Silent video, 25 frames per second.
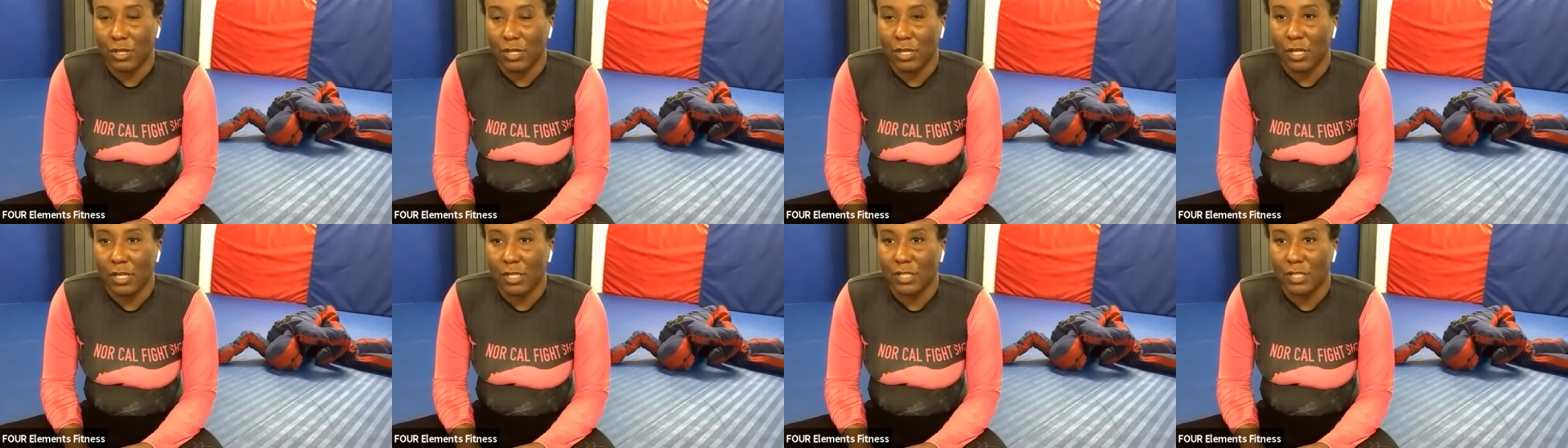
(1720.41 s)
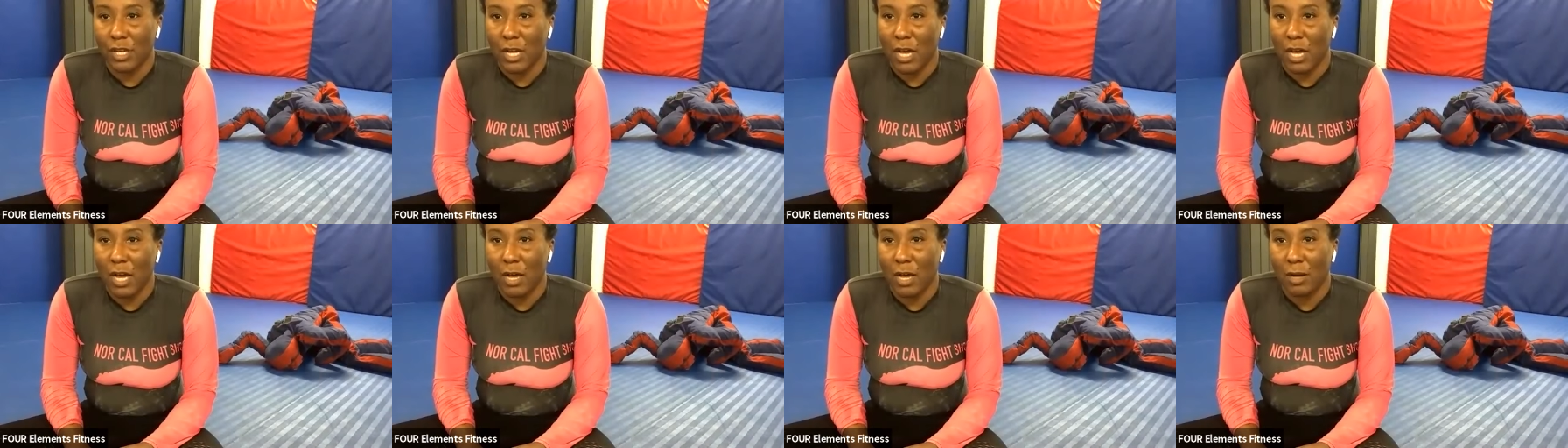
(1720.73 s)

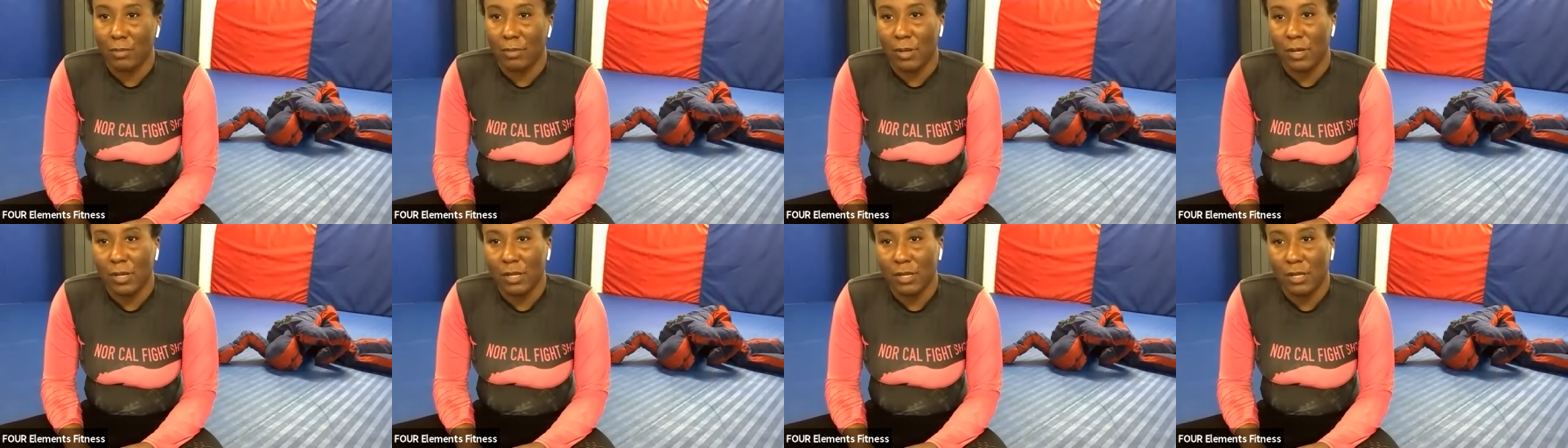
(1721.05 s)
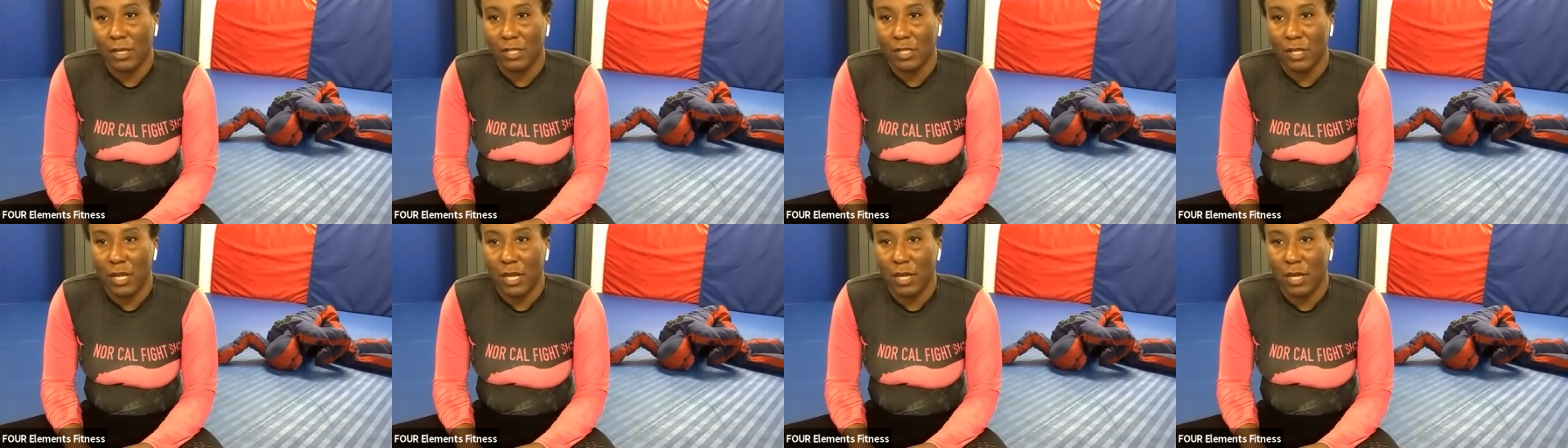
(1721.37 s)
Good job,
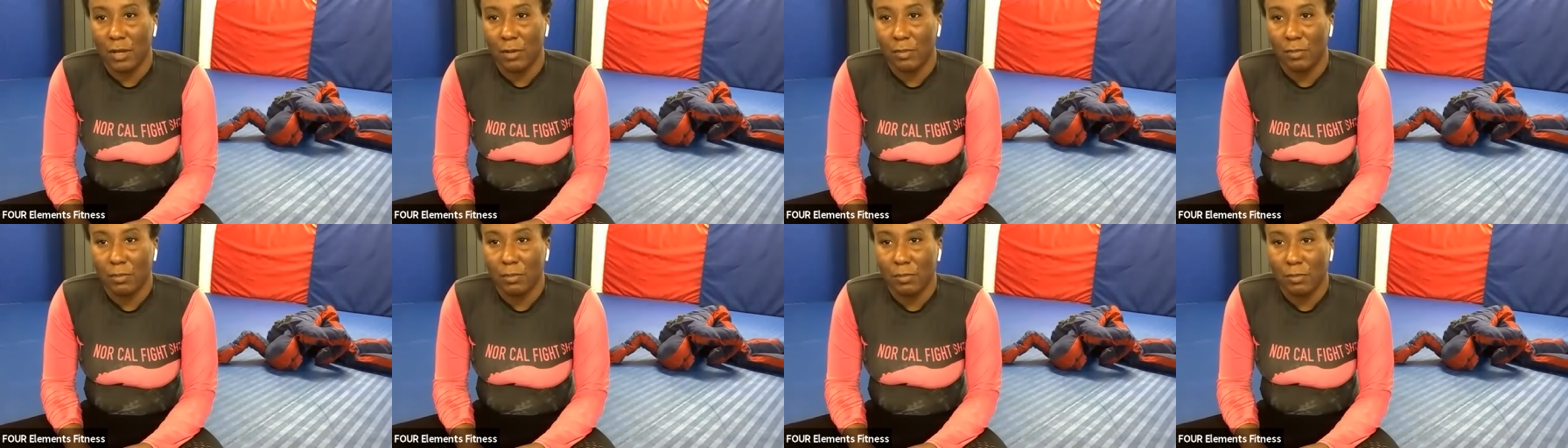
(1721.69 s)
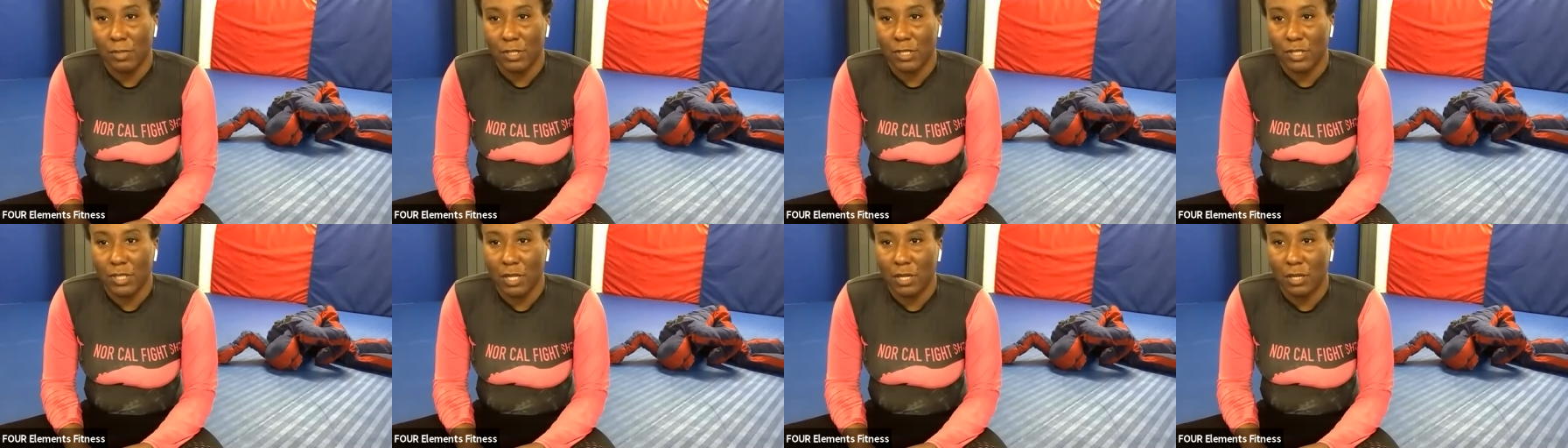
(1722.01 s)

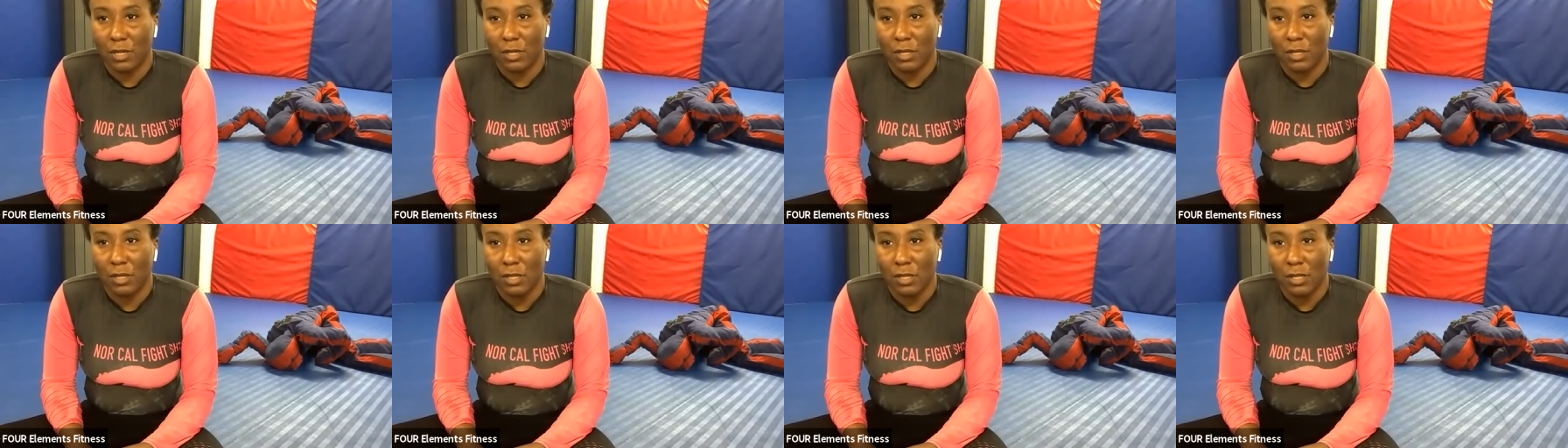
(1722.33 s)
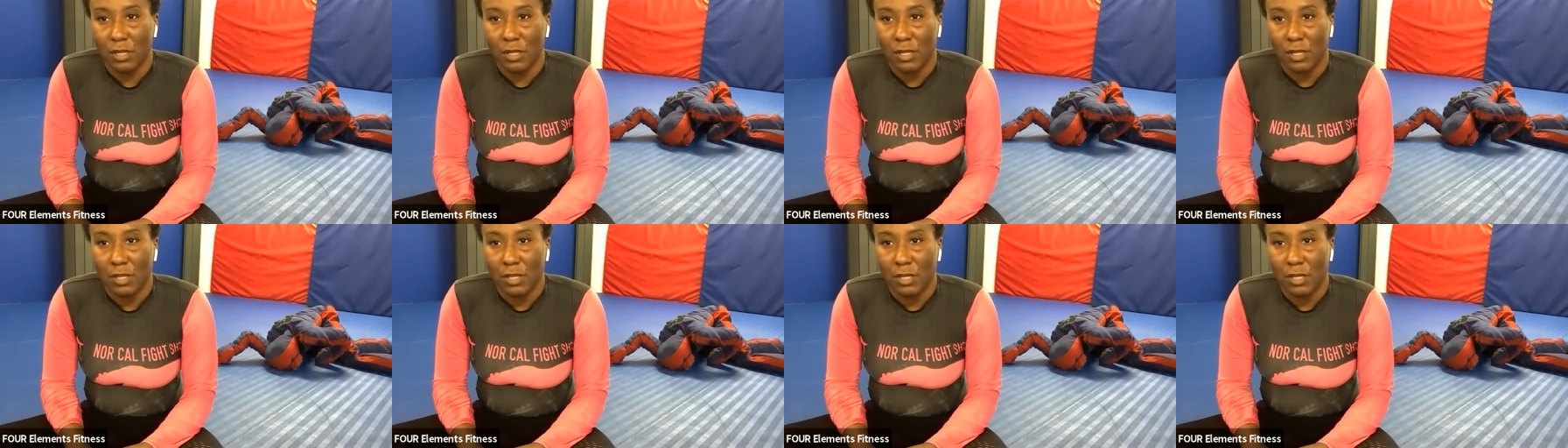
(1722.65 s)
Michelle,
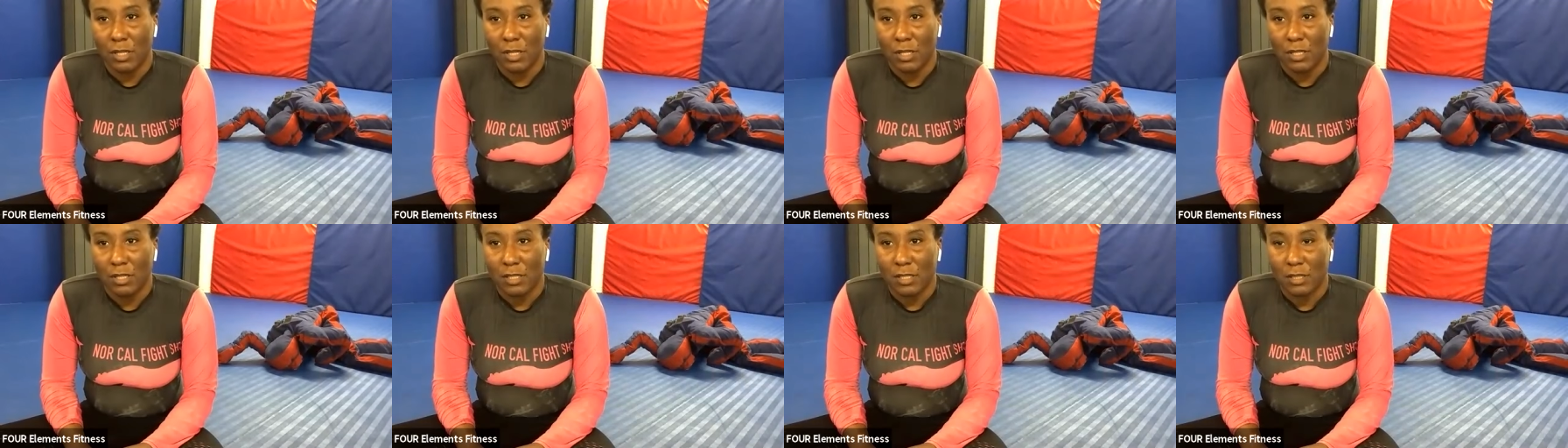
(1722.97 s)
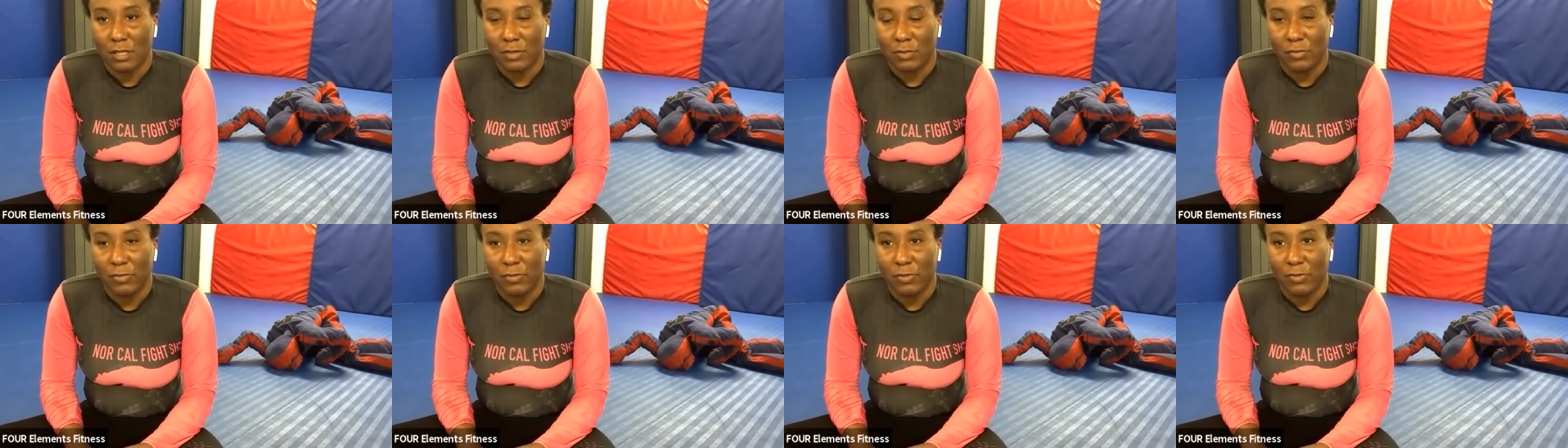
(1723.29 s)

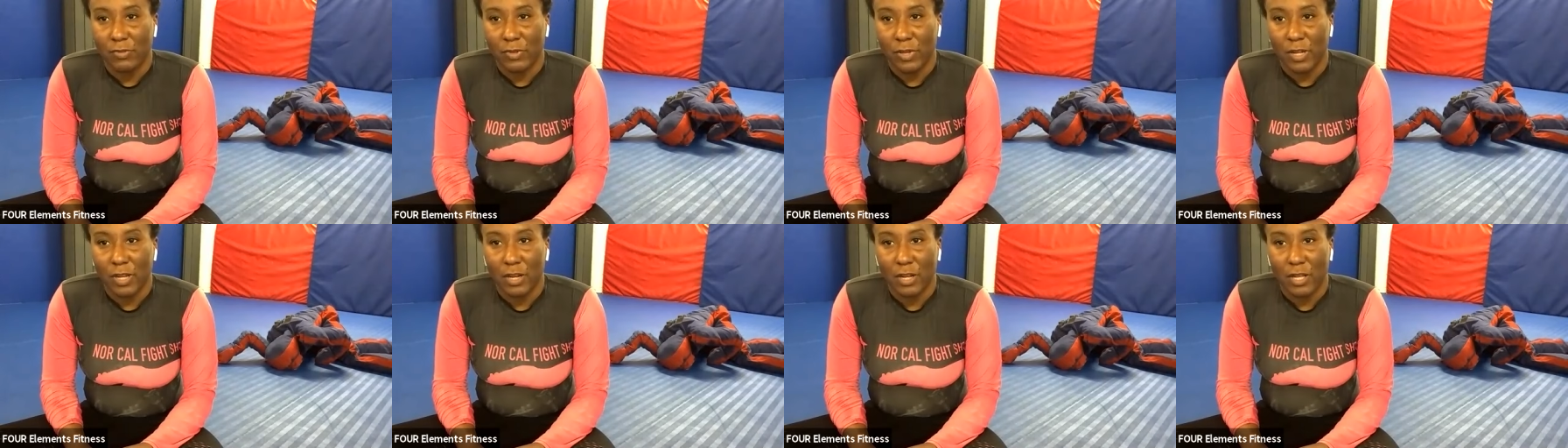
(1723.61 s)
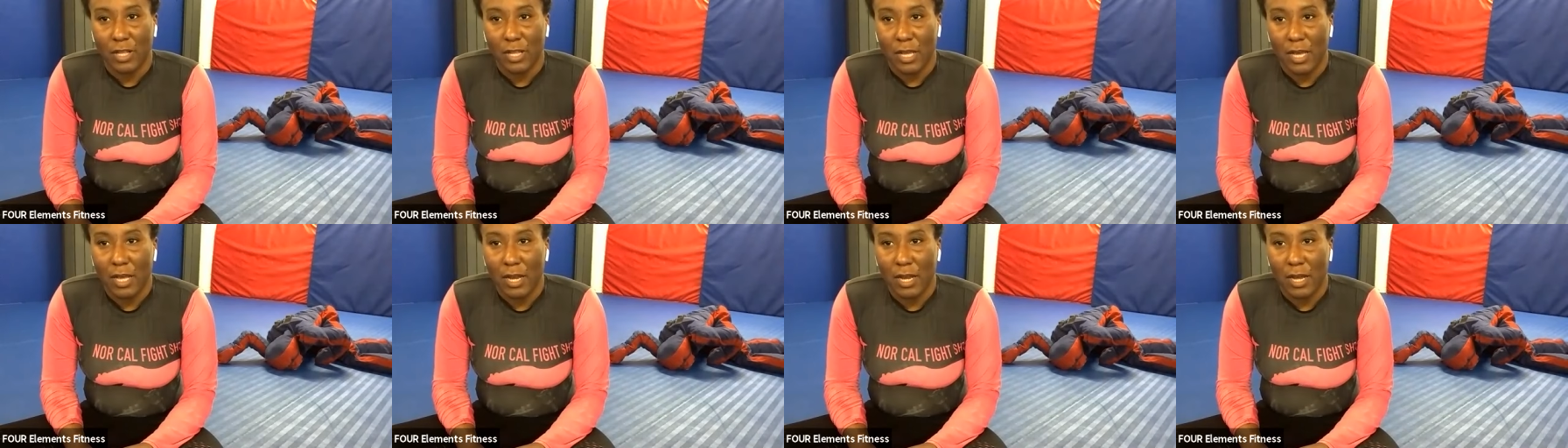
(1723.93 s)

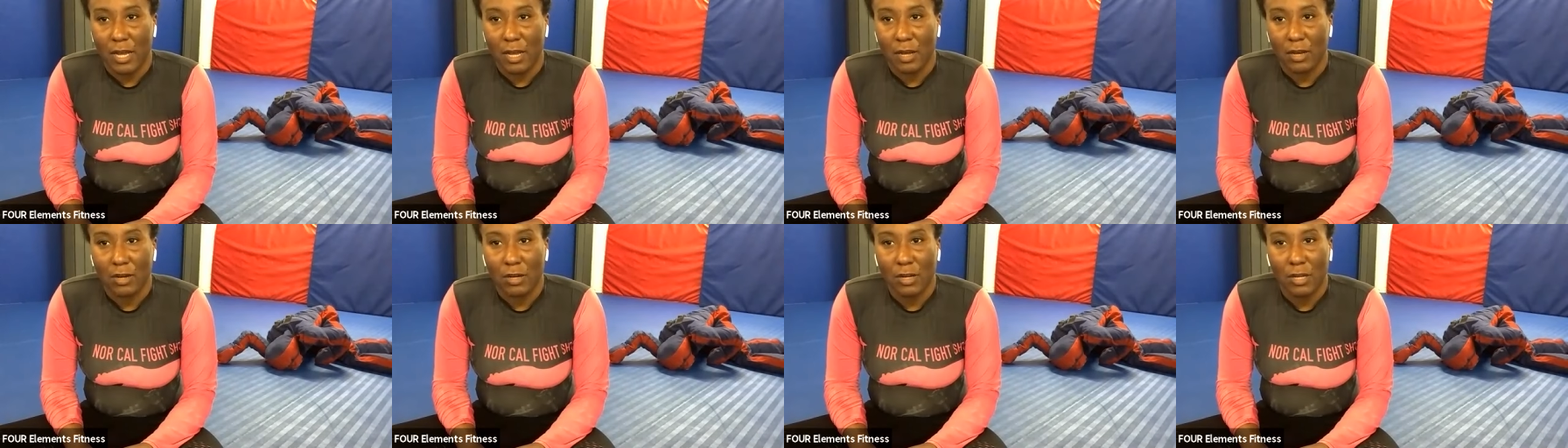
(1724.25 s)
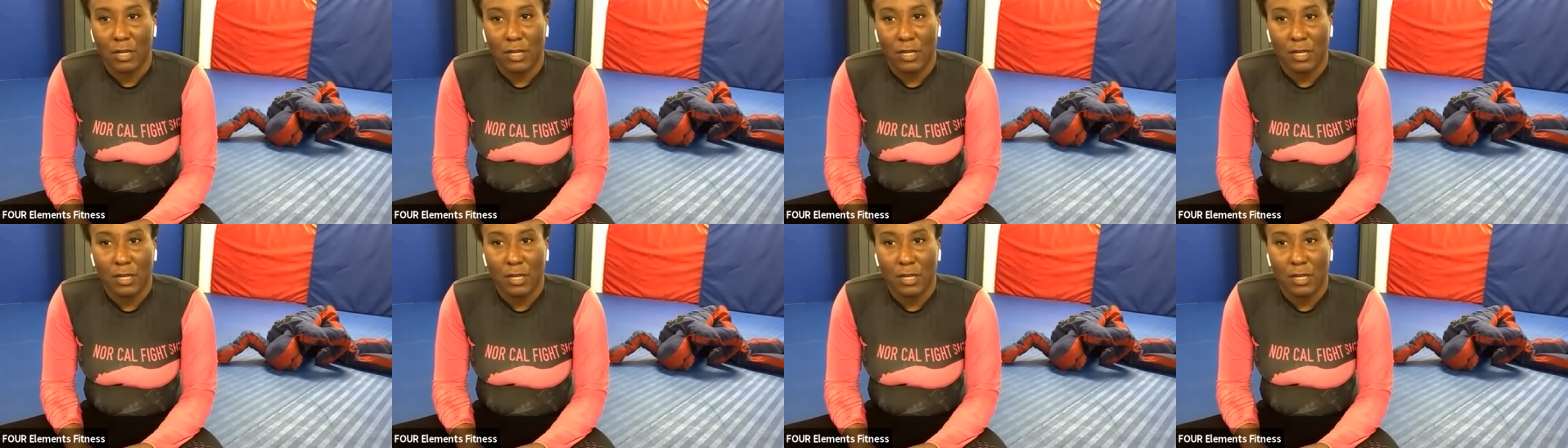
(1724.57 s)
figuring that out.